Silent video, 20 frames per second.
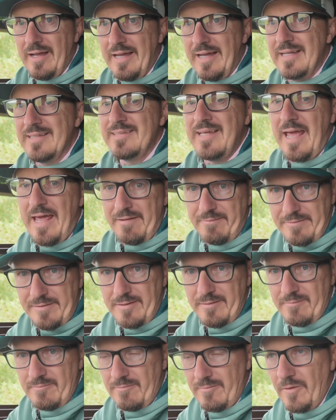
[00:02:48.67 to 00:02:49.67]
it's
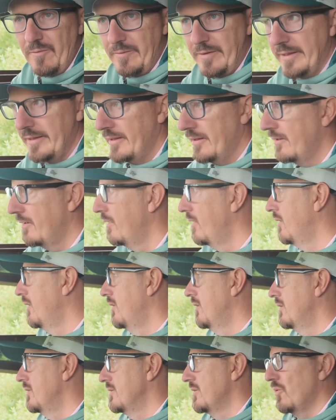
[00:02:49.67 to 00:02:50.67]
heavy. Okay,
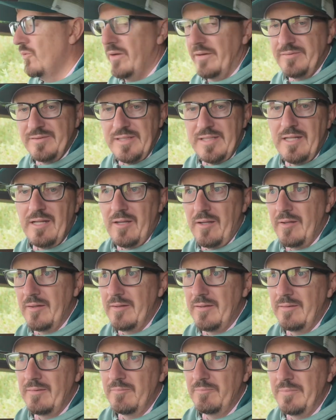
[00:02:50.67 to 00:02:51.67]
so I've seen a lot
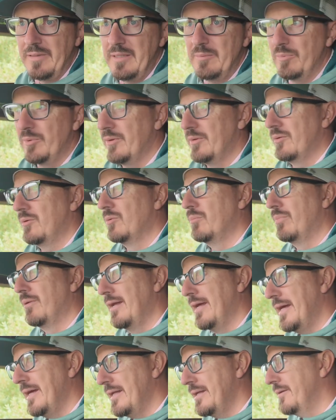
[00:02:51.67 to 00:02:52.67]
of people
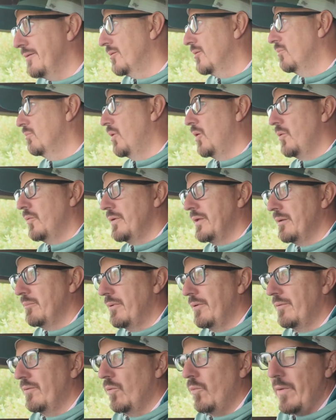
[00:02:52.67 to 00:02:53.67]
complaining or moaning
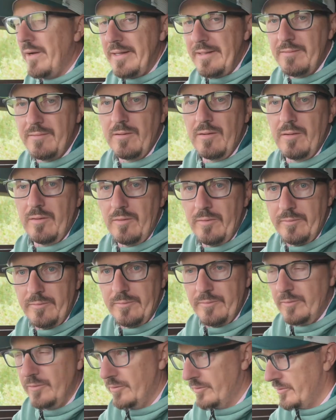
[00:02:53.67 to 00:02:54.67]
about the weight.
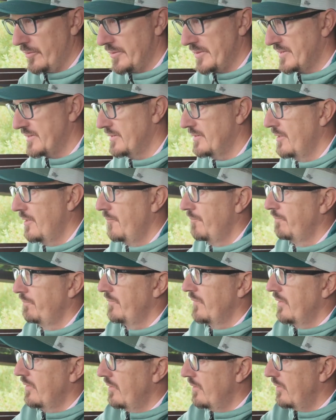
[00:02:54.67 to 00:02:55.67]
Look guys,
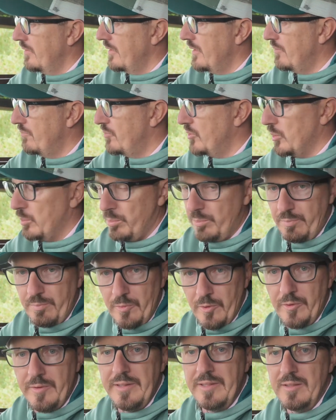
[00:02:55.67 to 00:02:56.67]
if you're
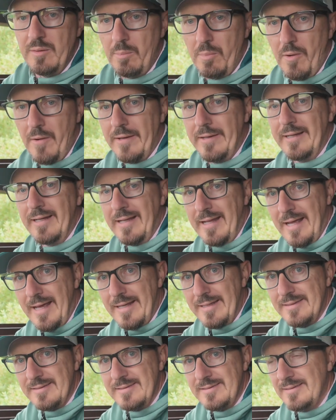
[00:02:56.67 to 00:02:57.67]
looking to buy a
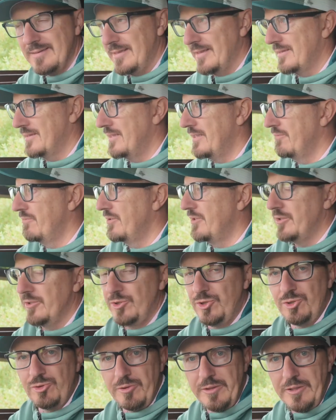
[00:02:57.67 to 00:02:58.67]
lens that's giving you
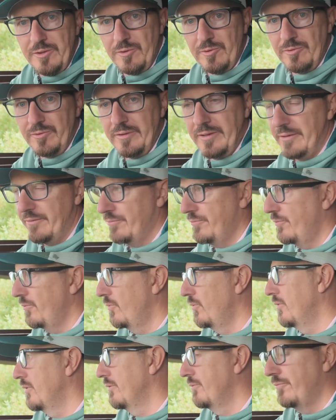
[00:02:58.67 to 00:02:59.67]
300
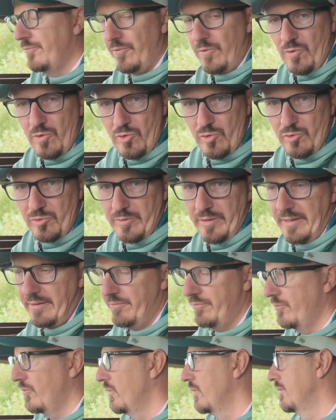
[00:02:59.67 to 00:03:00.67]
f4, 400
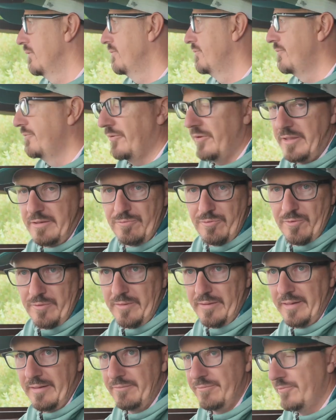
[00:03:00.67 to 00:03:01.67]
f4,
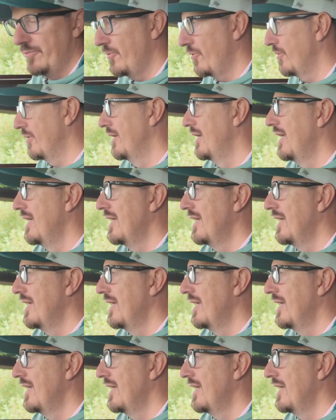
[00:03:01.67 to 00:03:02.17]
500 f4,